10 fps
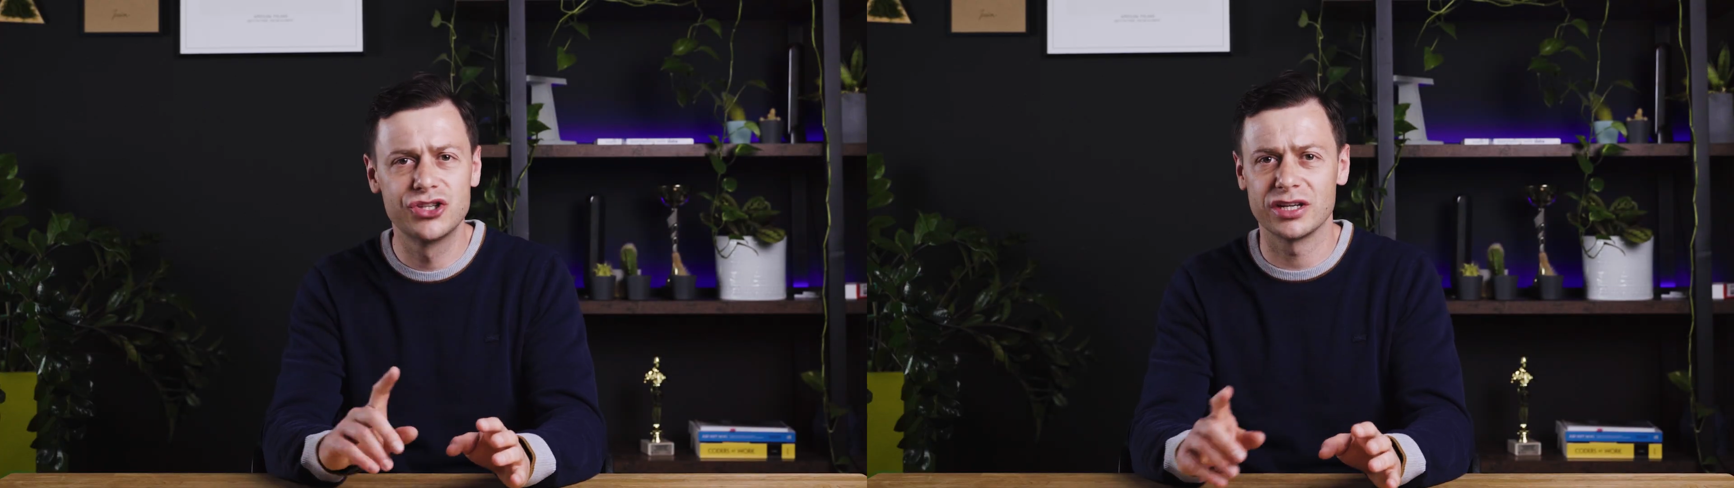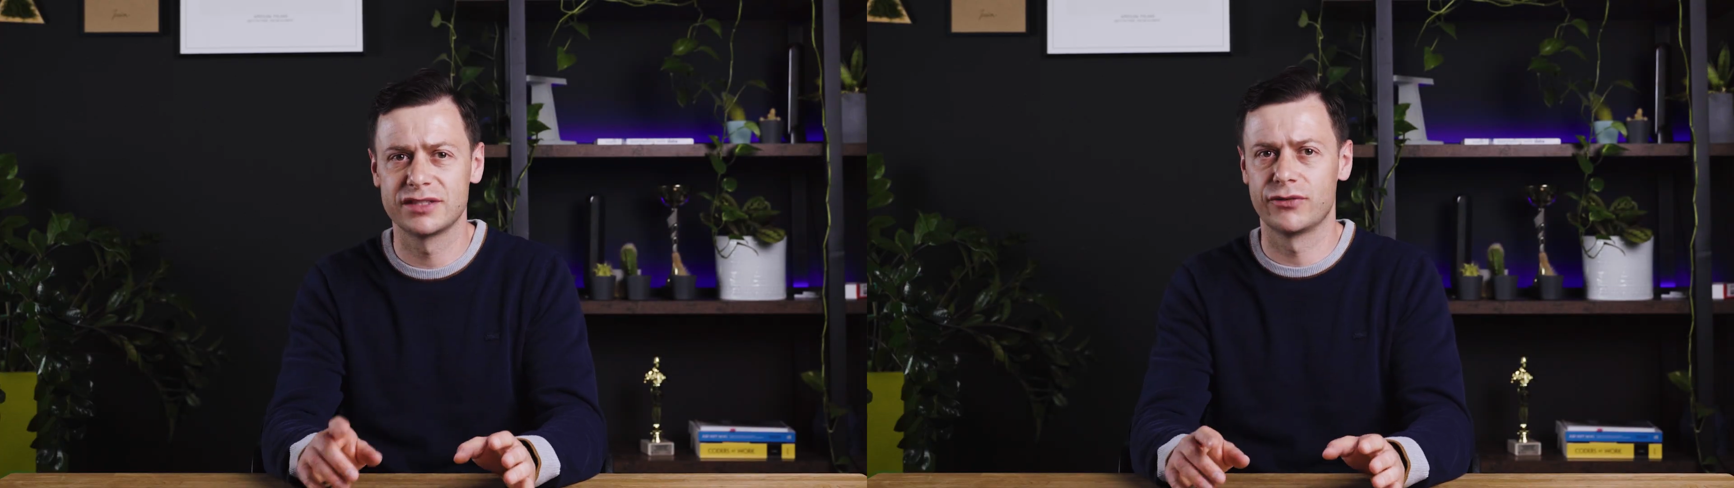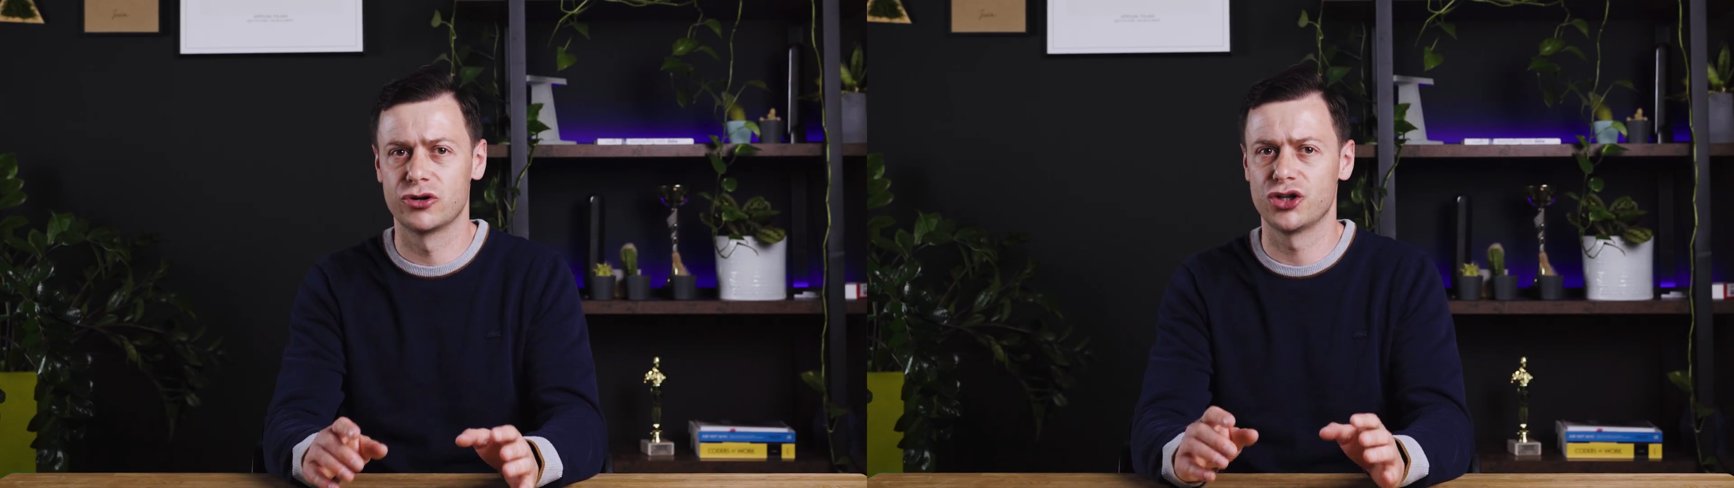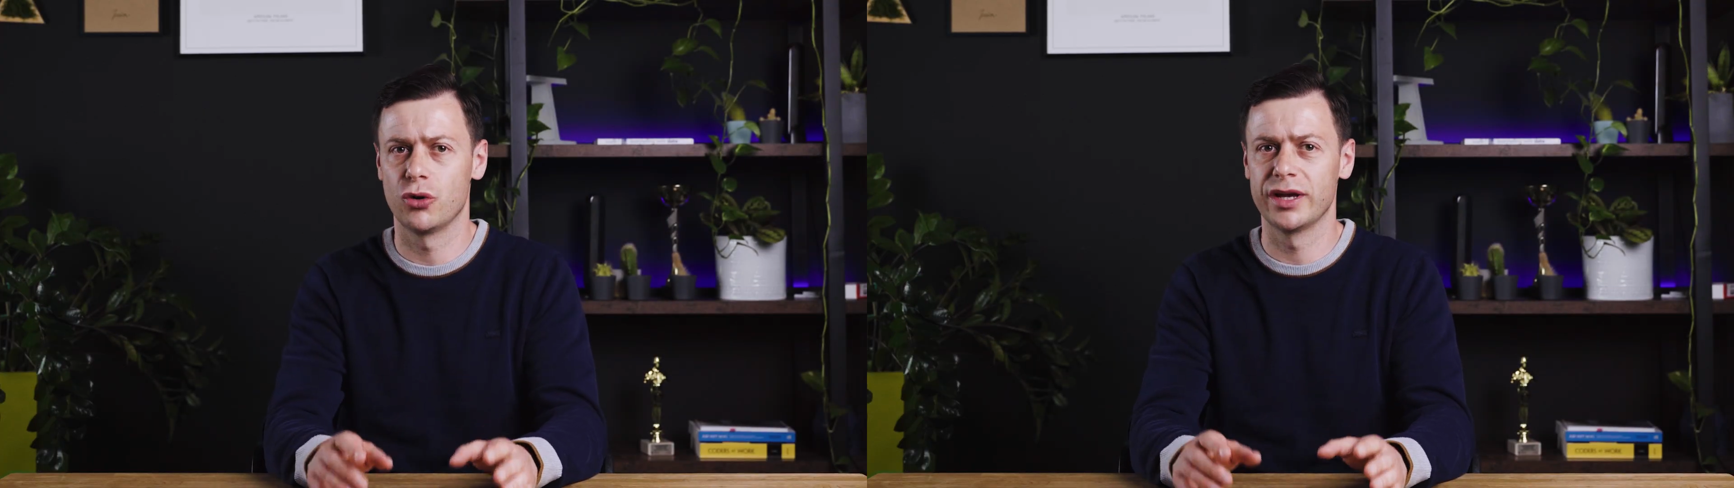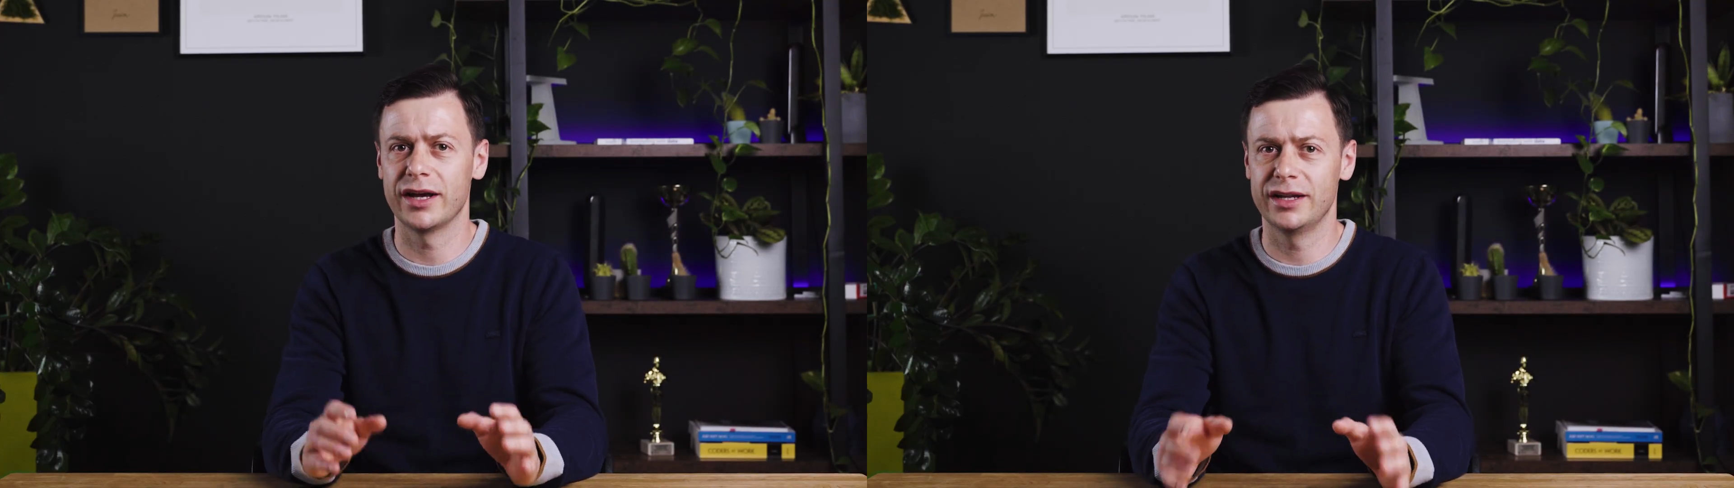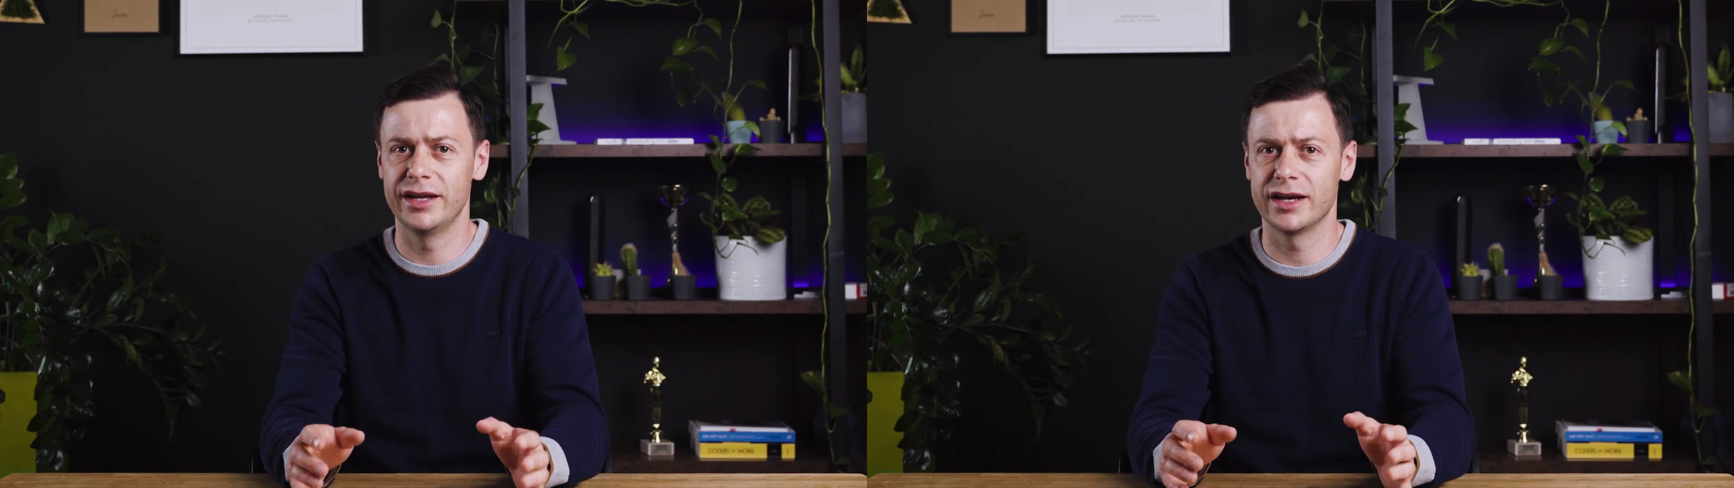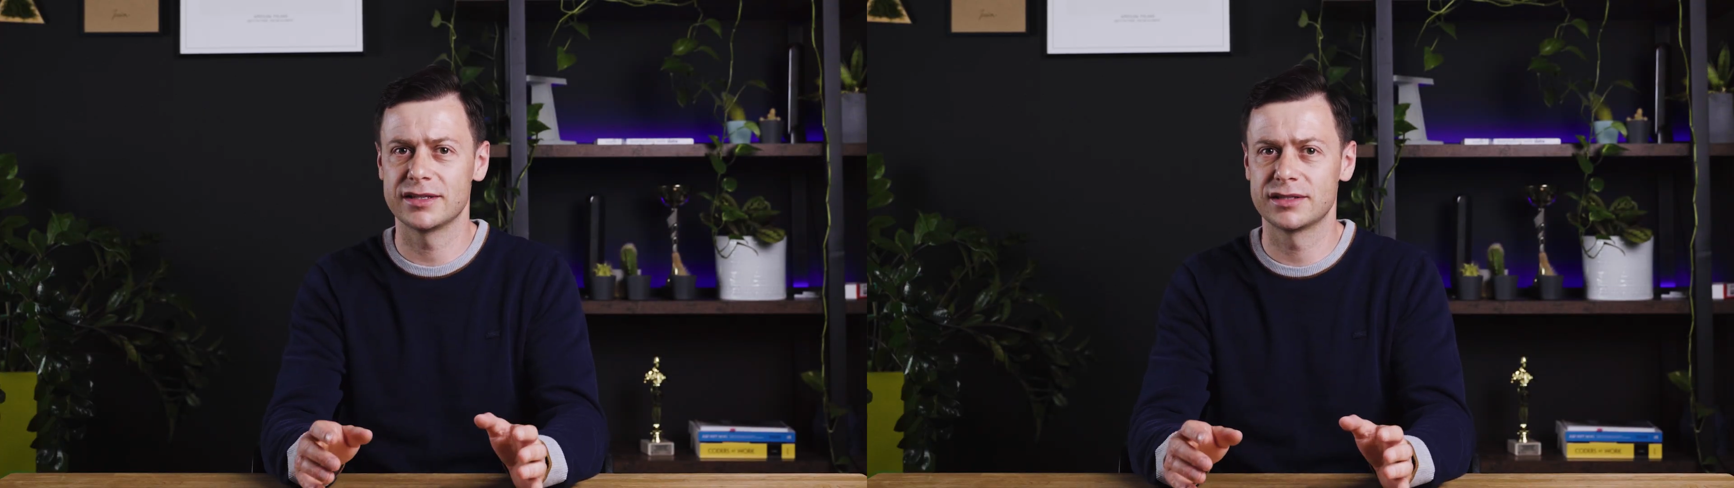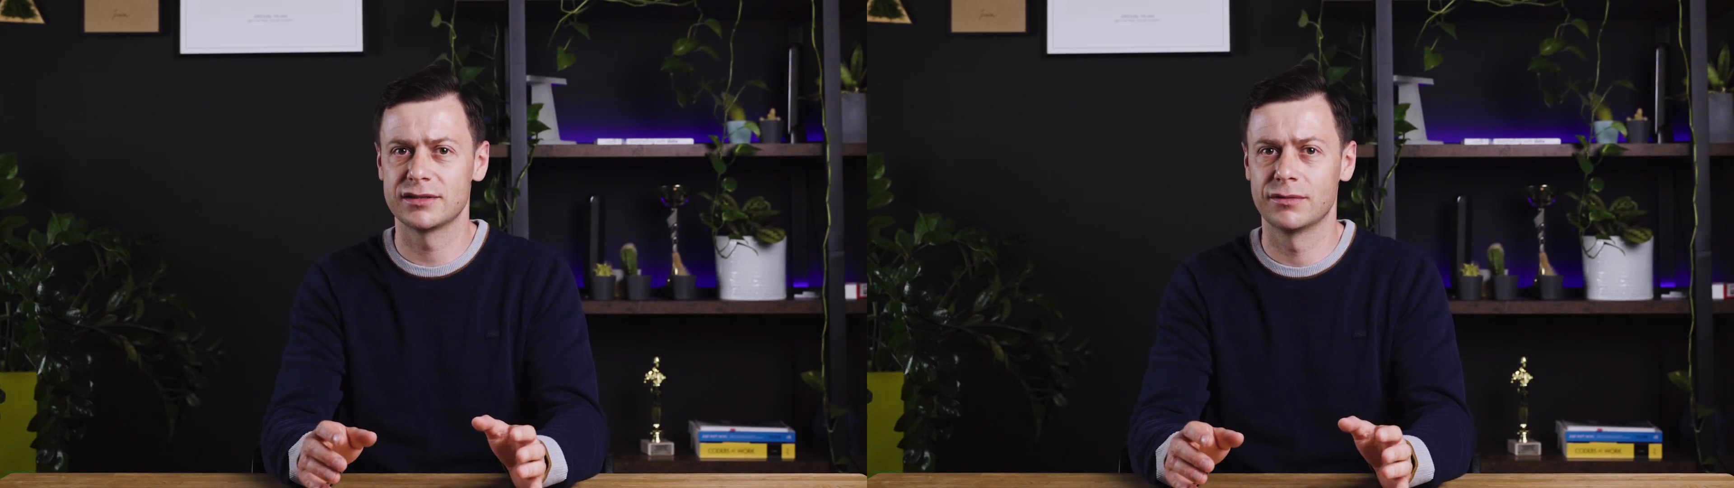just for showing
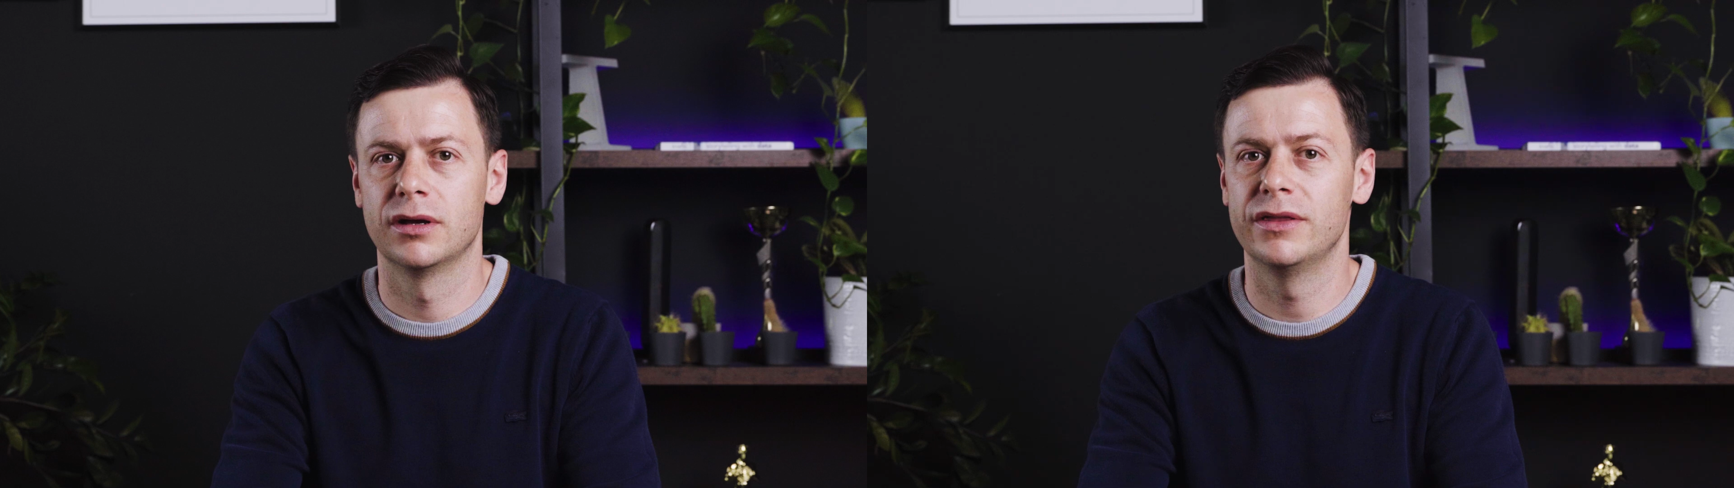ideas.